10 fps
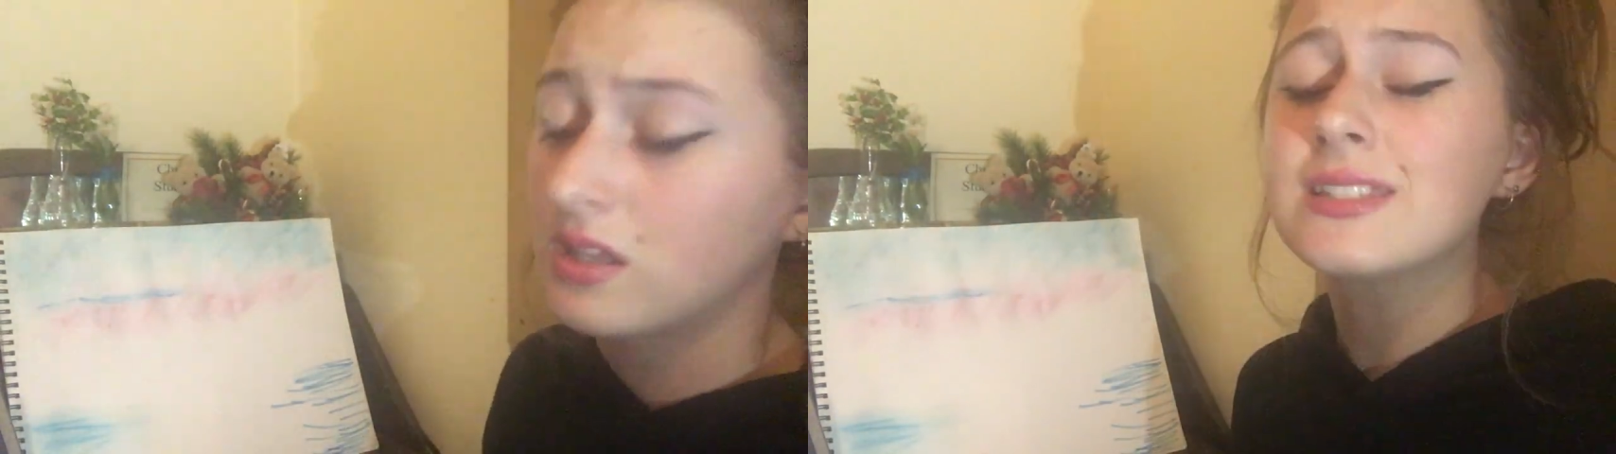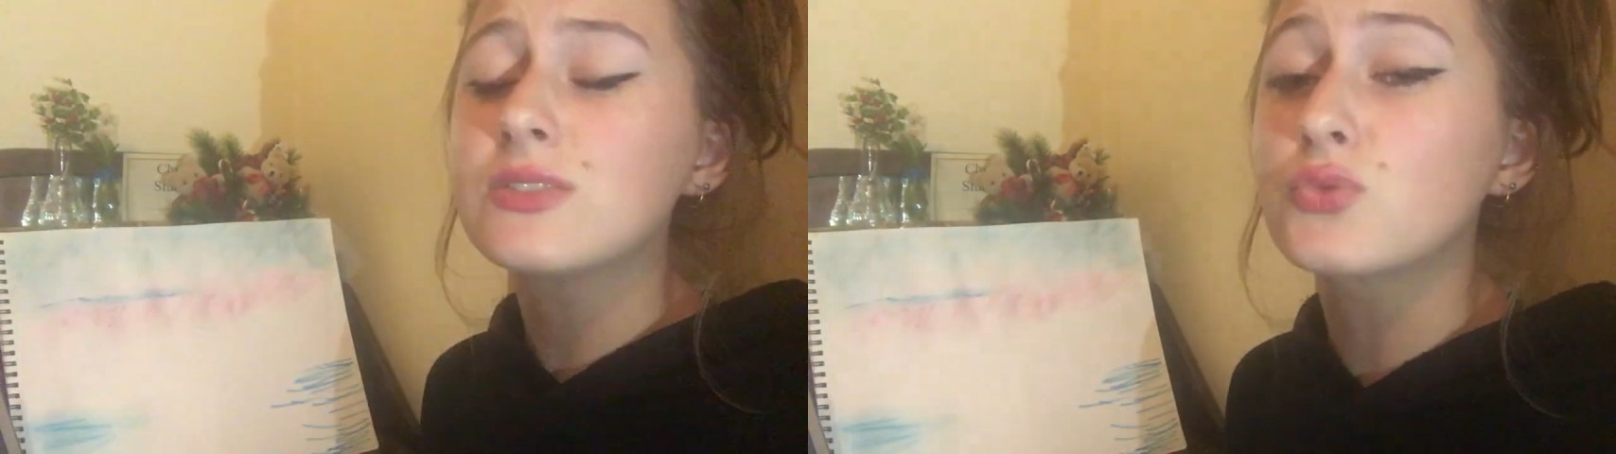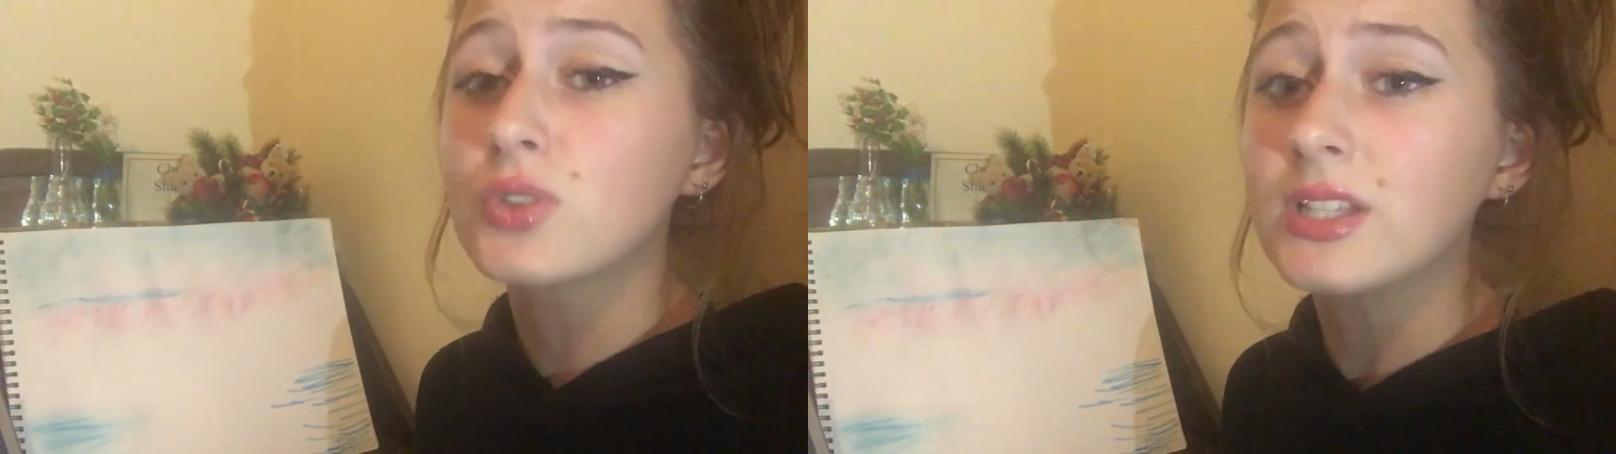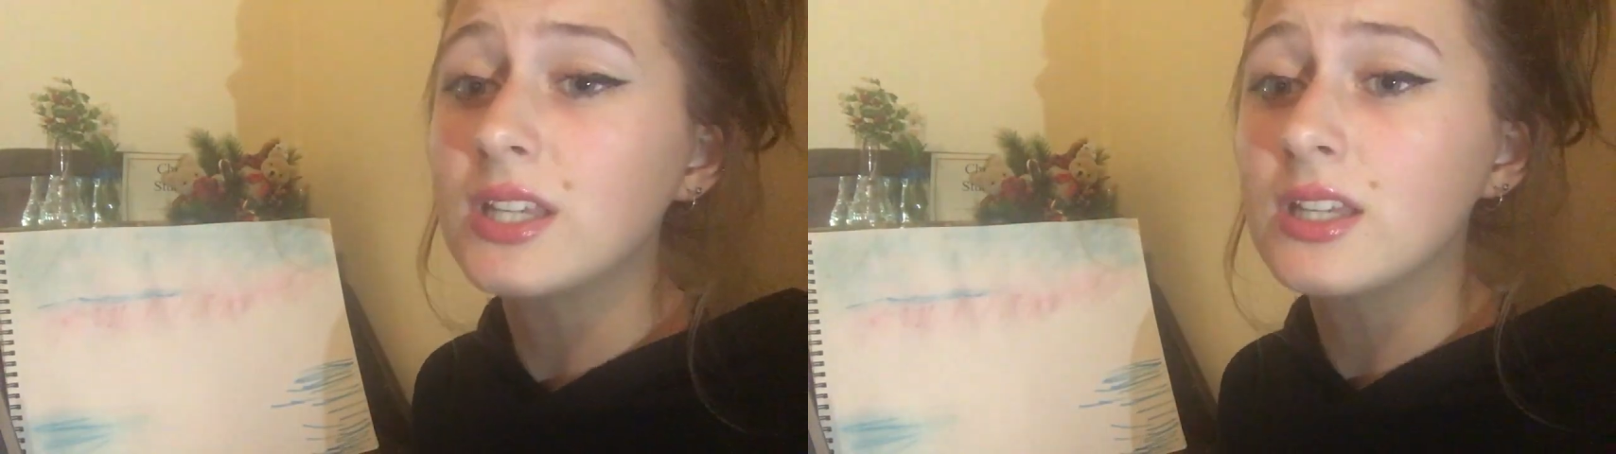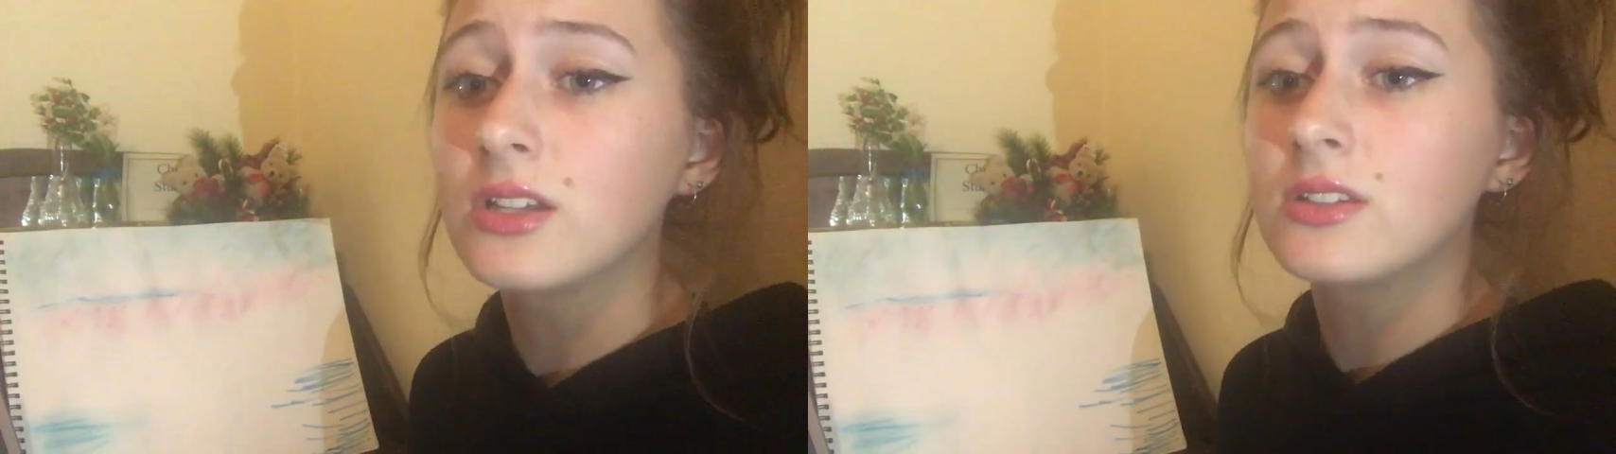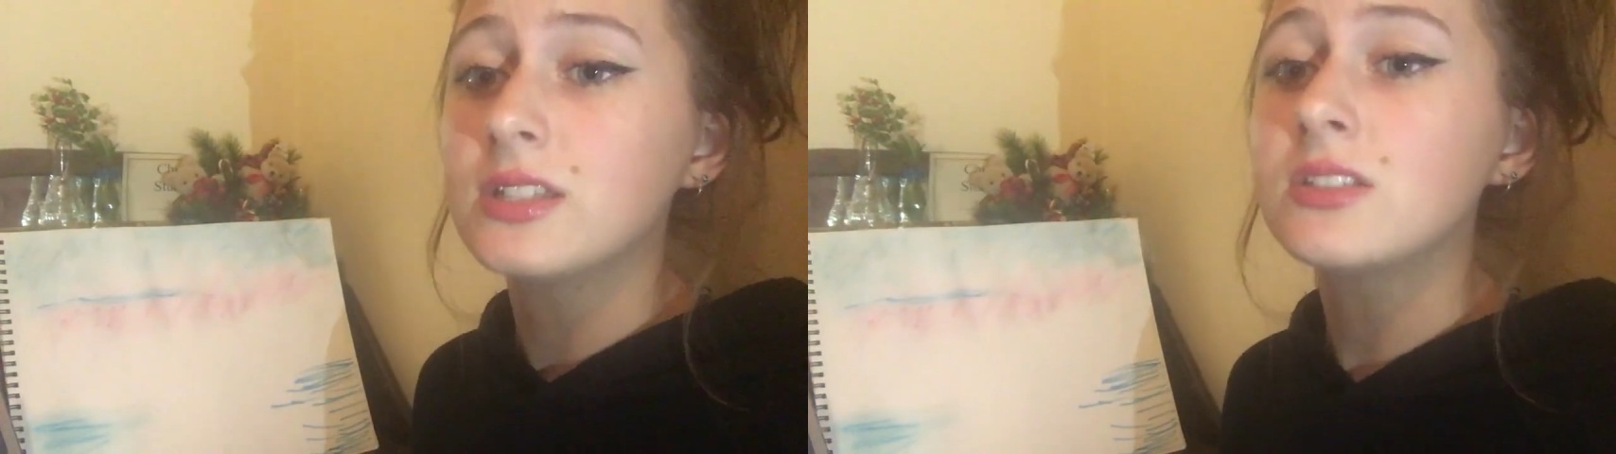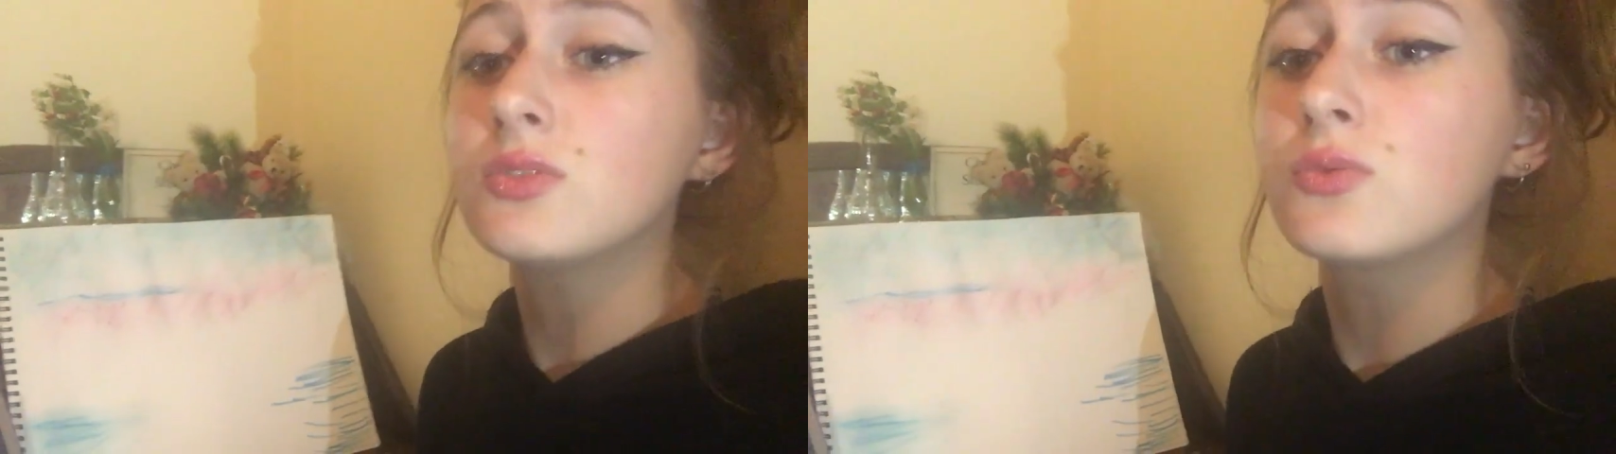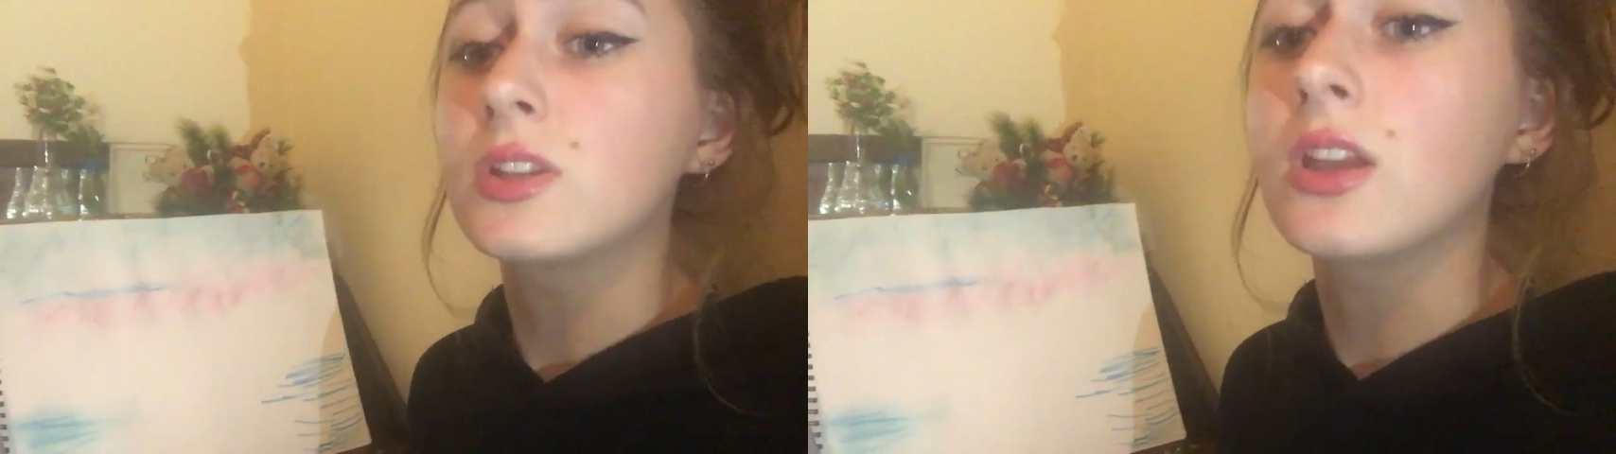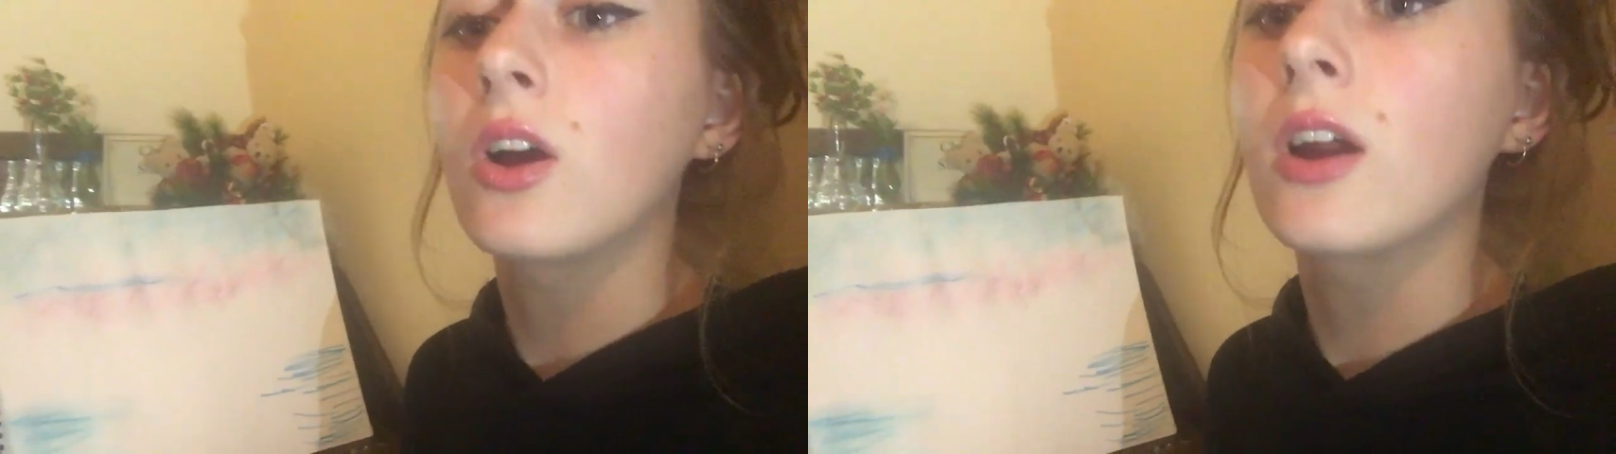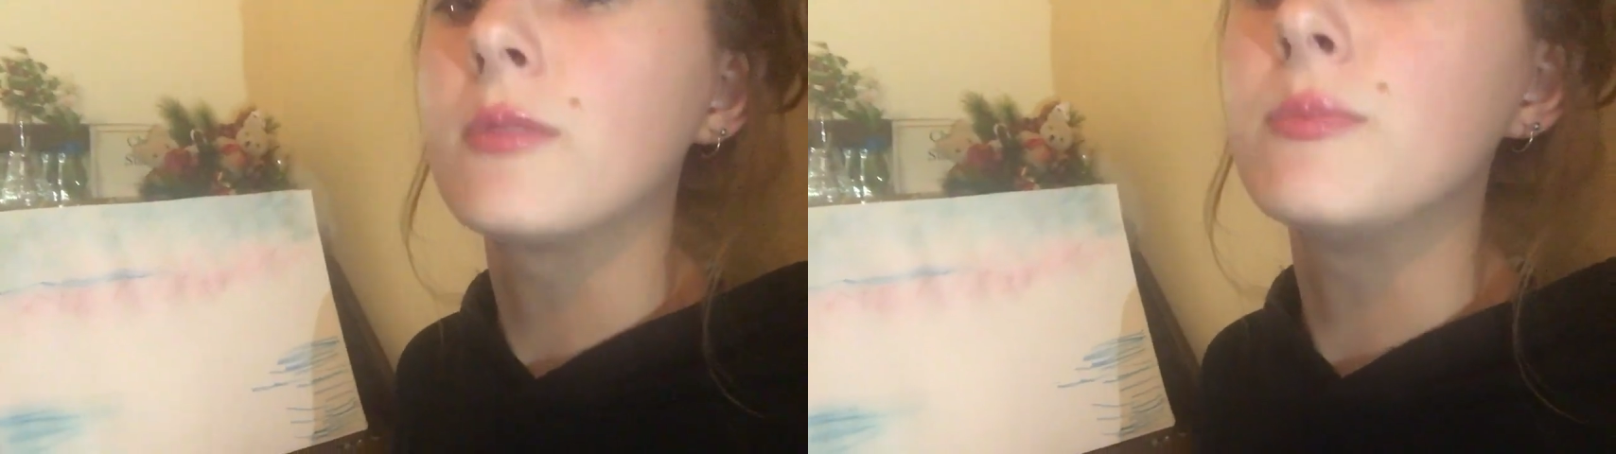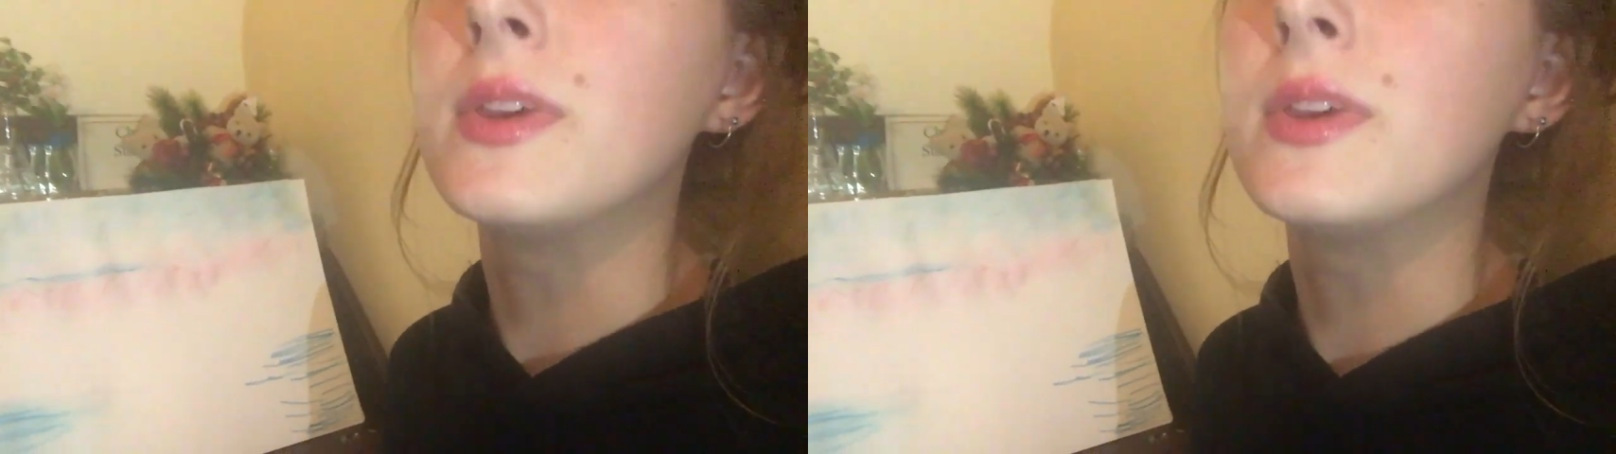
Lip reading: This is really hard